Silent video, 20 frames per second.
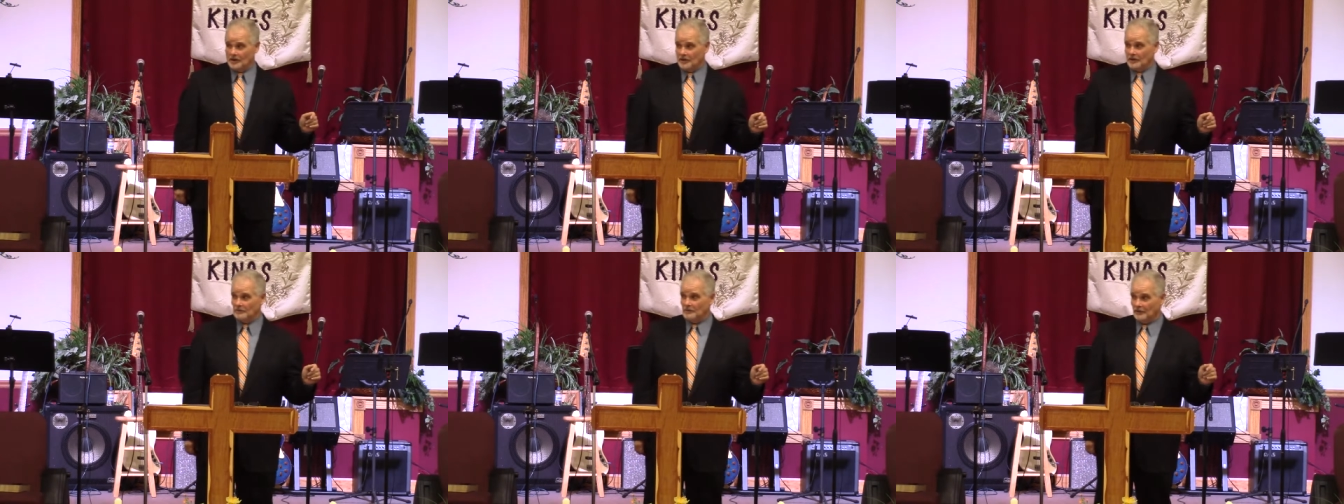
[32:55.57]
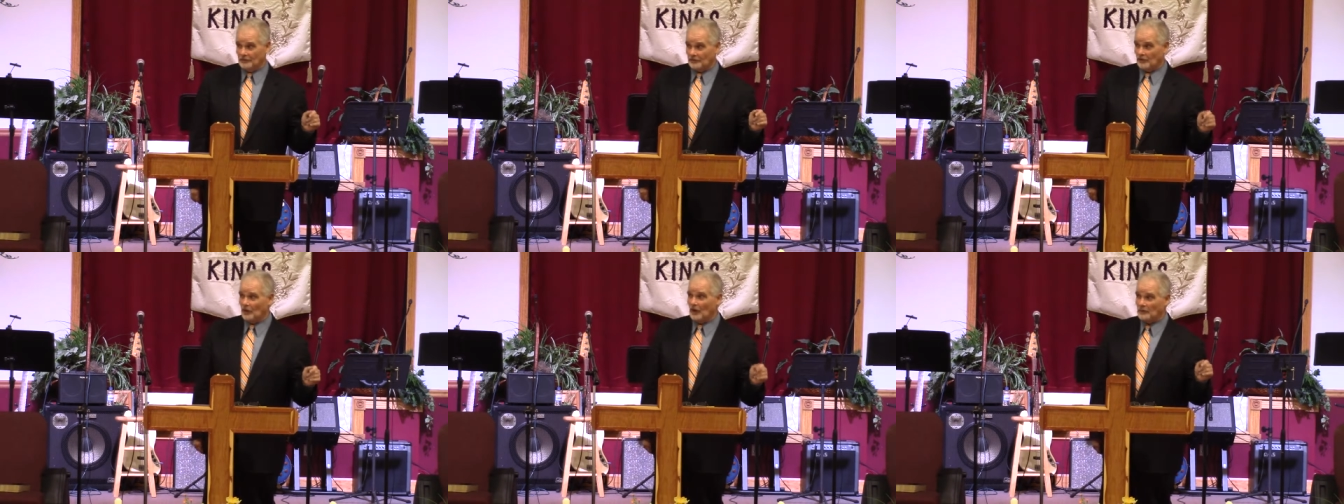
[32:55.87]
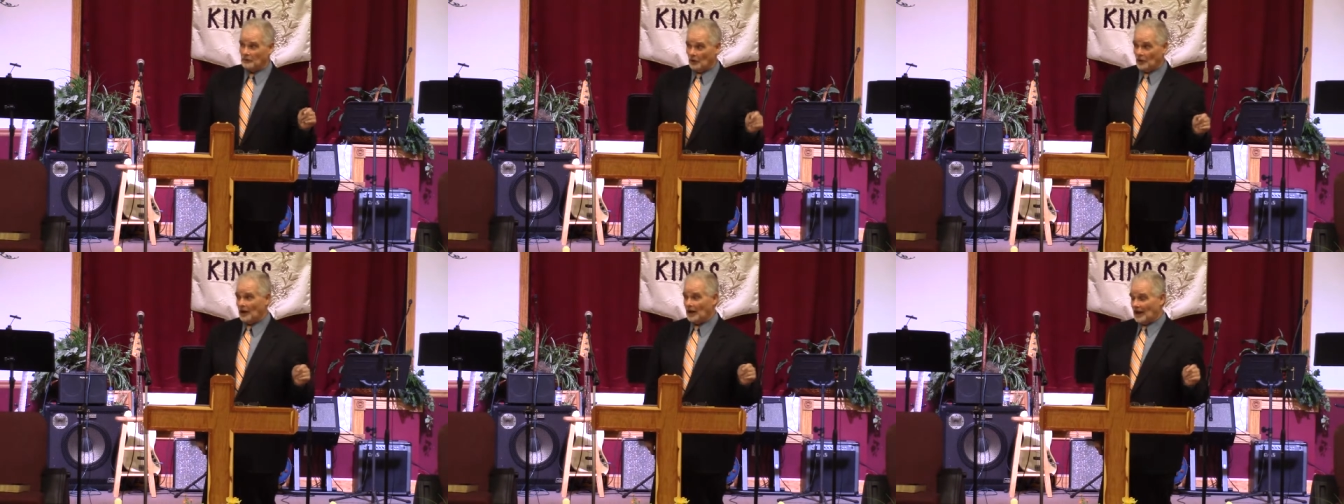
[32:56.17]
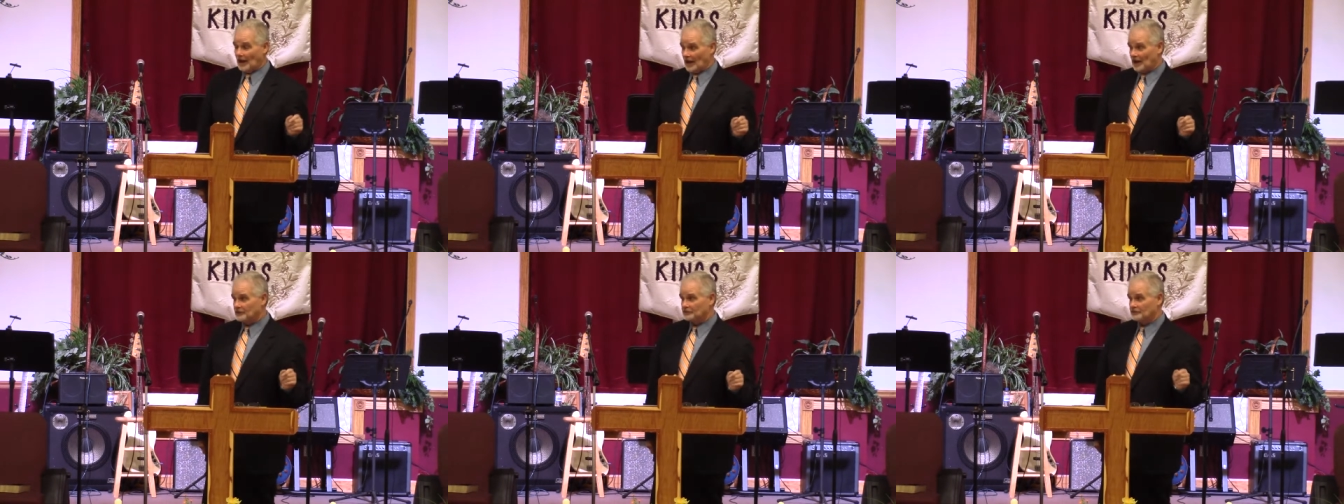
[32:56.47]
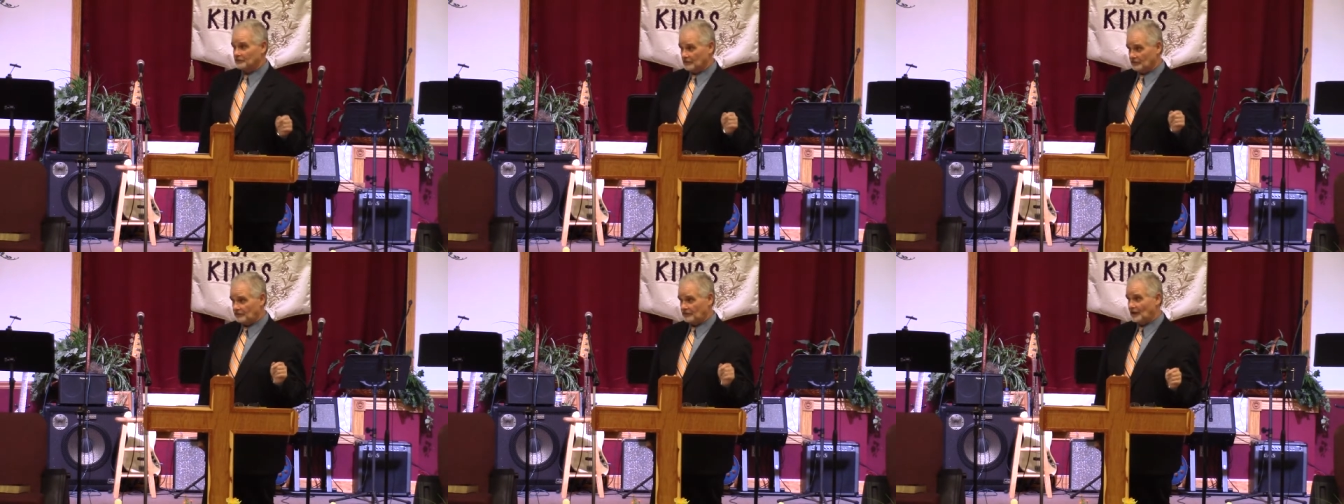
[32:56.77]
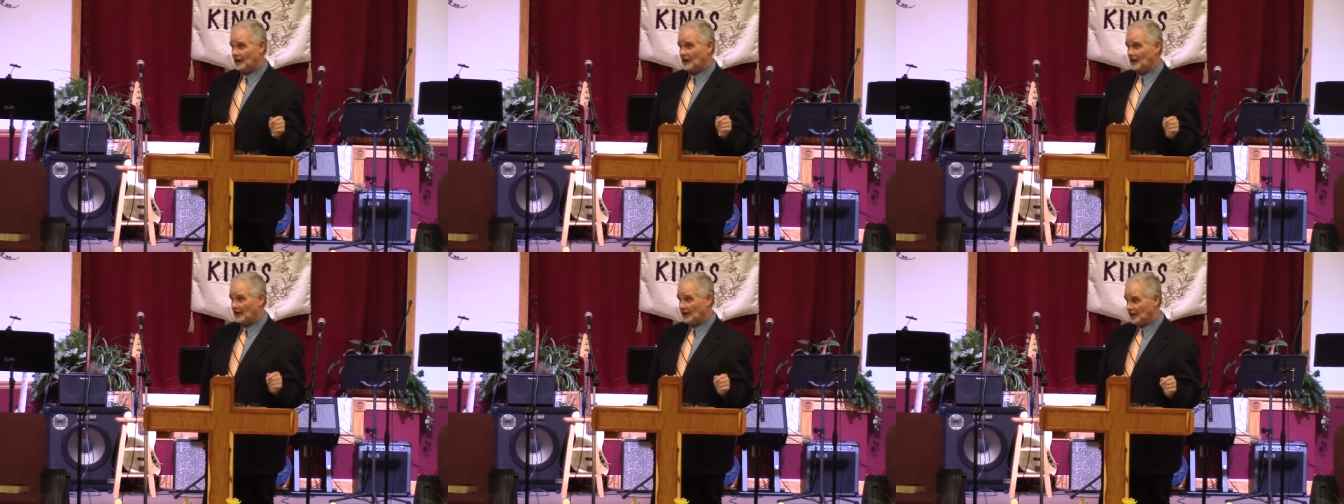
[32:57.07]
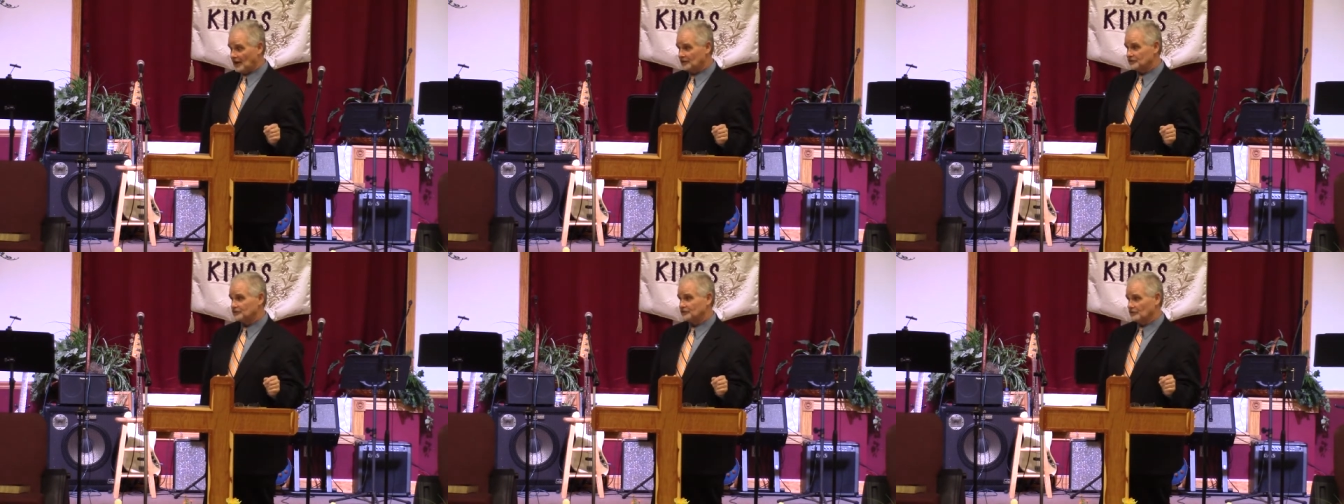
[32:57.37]
before I'm going to ask for
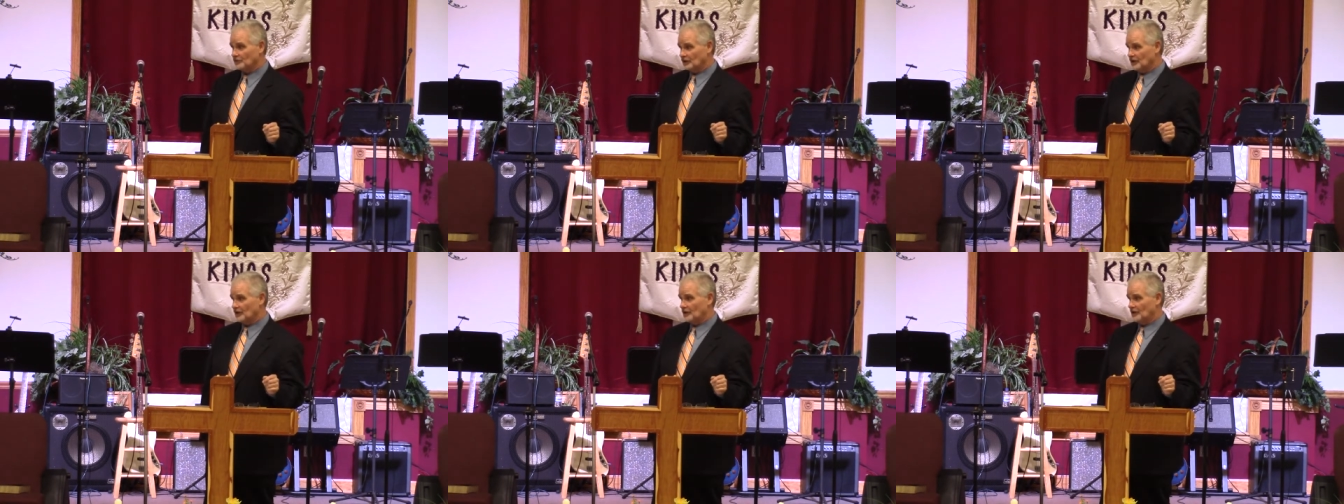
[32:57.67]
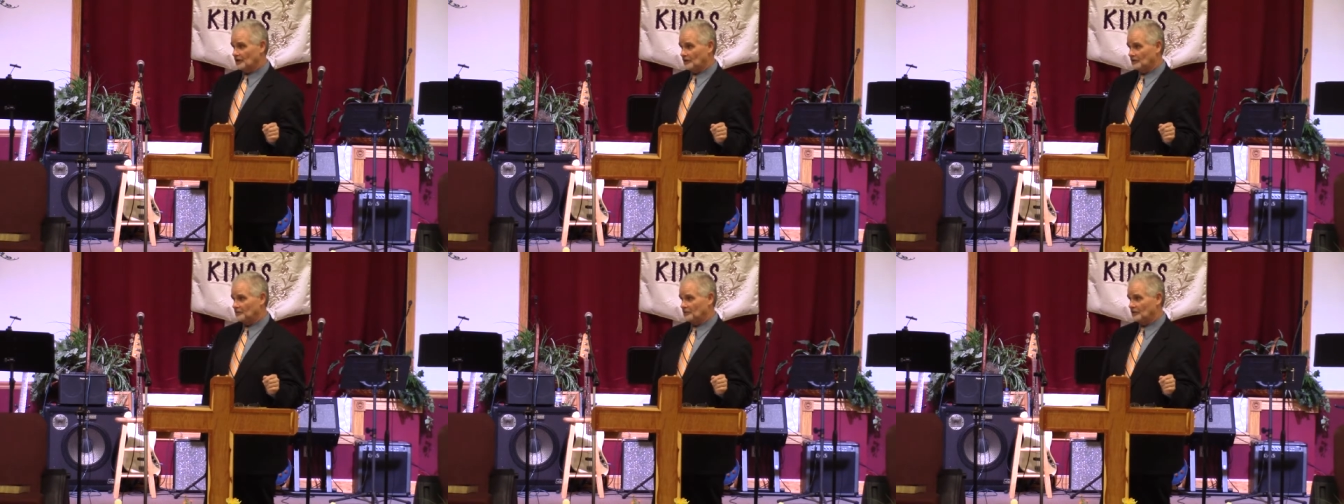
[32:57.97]
financial help.